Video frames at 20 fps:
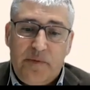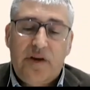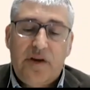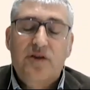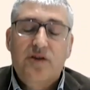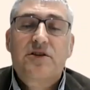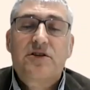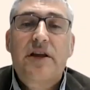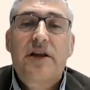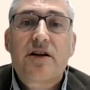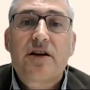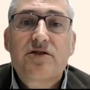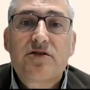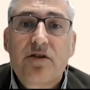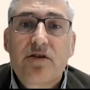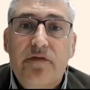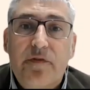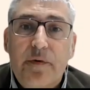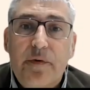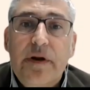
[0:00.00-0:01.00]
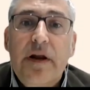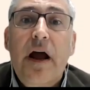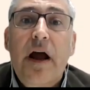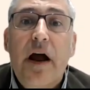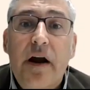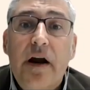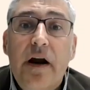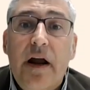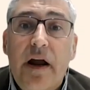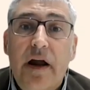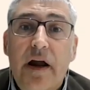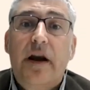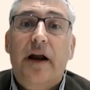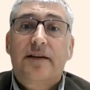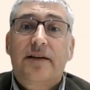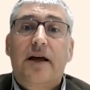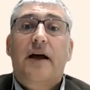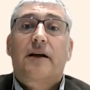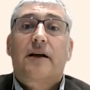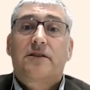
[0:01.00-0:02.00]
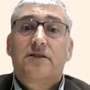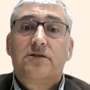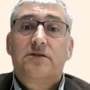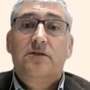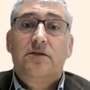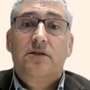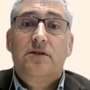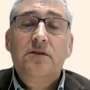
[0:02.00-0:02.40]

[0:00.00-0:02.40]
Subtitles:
because they are suffering heart attacks,